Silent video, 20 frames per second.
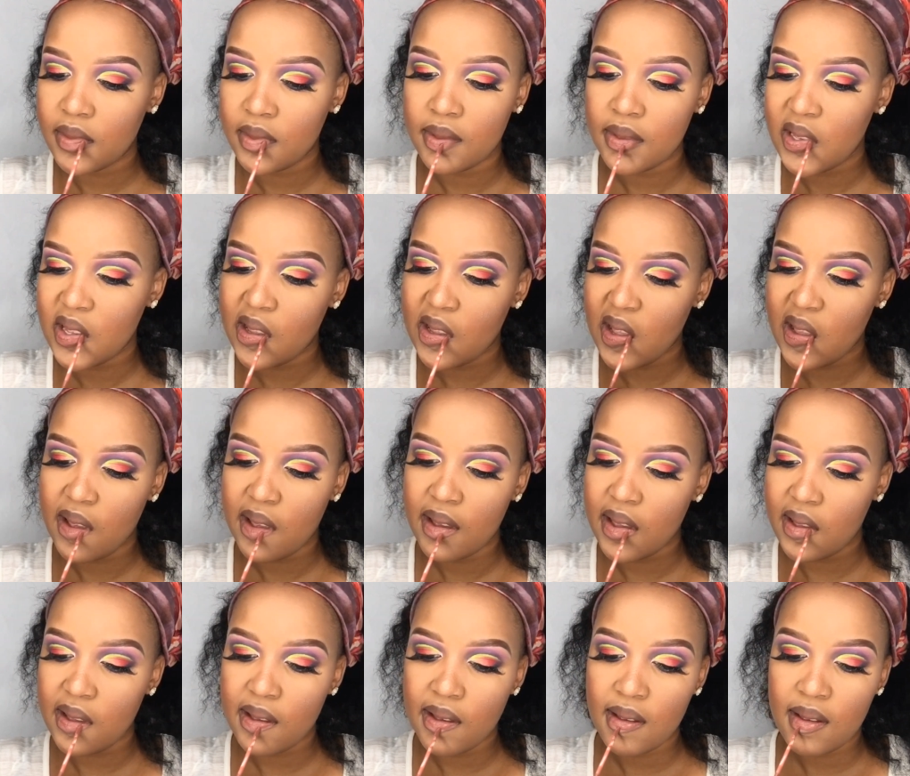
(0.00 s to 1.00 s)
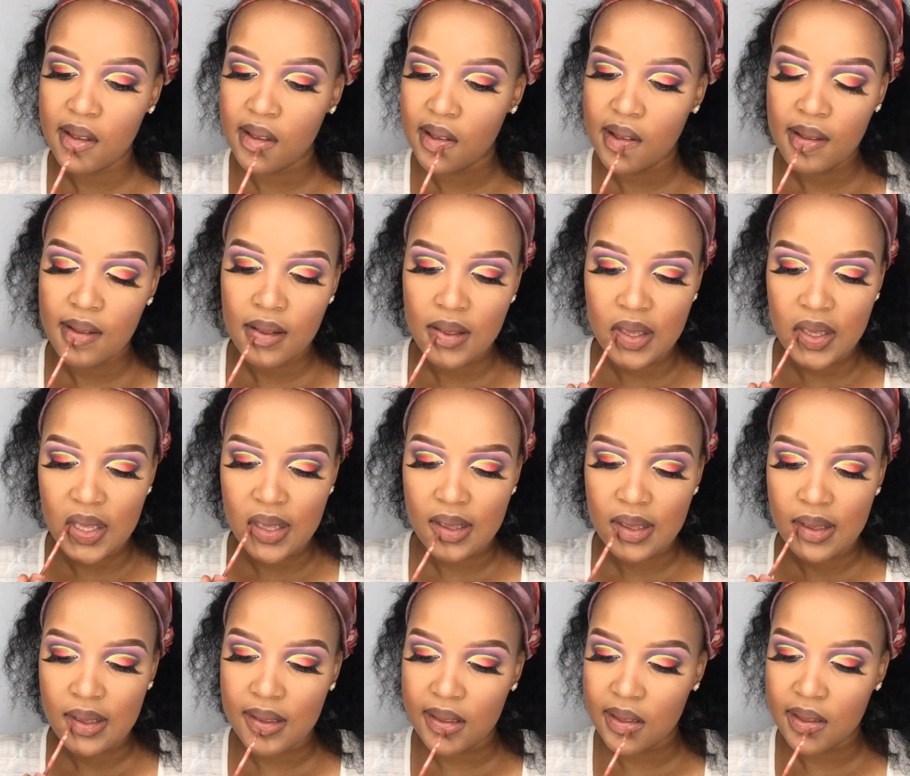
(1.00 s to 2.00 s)
lipstick and using
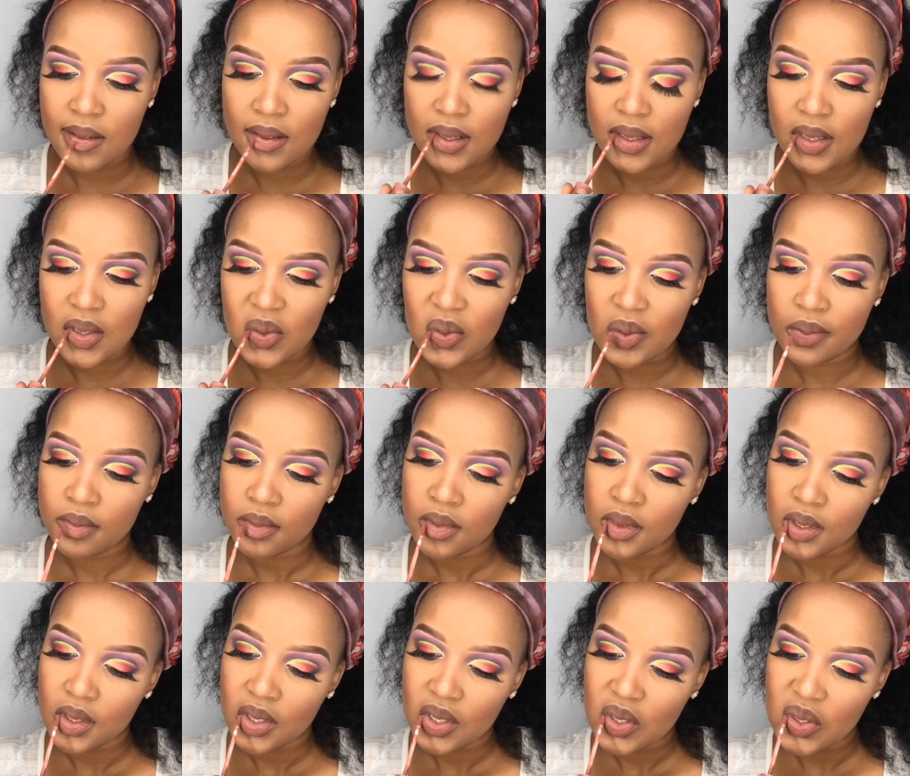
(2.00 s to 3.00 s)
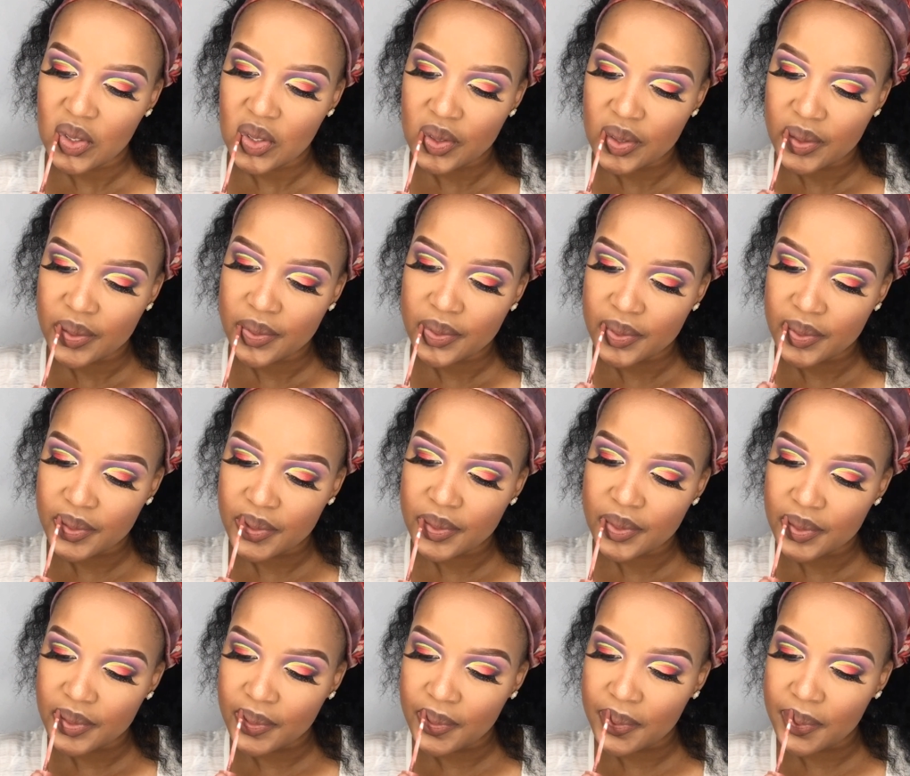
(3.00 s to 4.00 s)
a nude
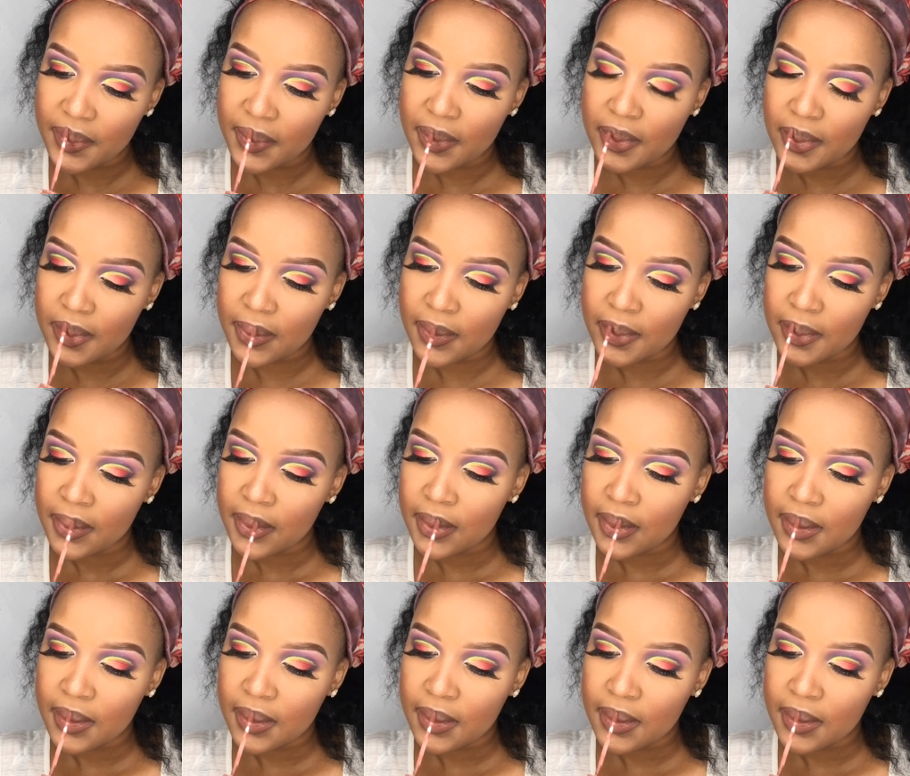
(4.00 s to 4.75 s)
lip gloss.